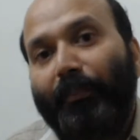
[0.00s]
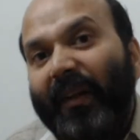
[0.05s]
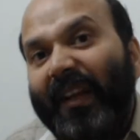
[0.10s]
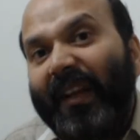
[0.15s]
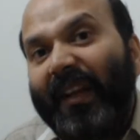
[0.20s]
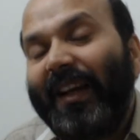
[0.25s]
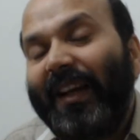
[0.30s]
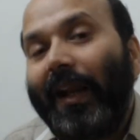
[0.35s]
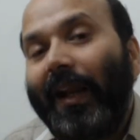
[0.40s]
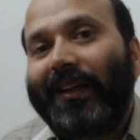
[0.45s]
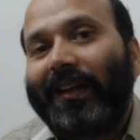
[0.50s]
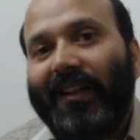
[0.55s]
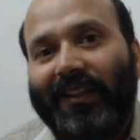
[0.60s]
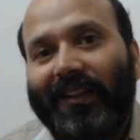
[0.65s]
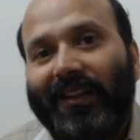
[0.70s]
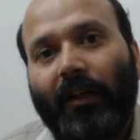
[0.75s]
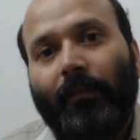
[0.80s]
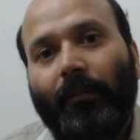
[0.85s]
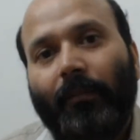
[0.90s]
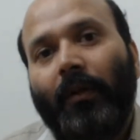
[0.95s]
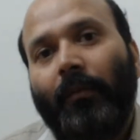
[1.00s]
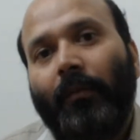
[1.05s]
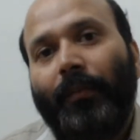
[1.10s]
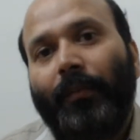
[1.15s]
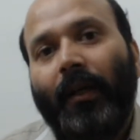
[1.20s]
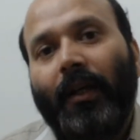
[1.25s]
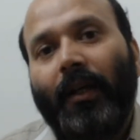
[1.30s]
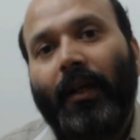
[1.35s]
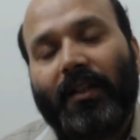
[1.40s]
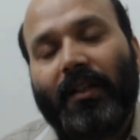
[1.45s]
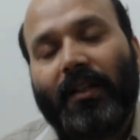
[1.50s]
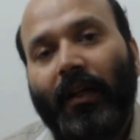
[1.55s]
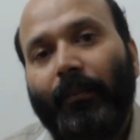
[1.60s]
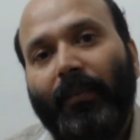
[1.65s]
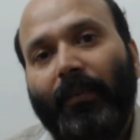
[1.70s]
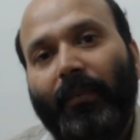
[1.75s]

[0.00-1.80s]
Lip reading: pre-glacial phase and